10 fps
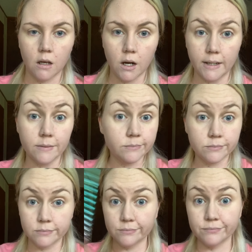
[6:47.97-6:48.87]
All right.
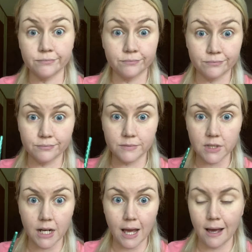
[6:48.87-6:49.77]

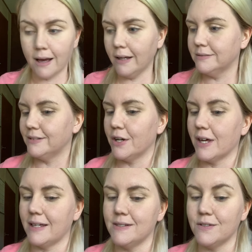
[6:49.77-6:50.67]
Ta-da!
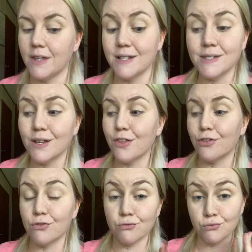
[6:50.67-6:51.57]
Okay, so that's
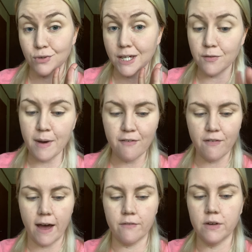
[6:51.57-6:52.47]
three of my
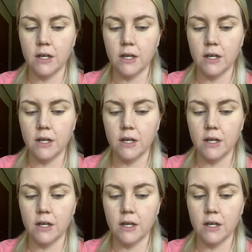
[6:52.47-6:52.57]
five.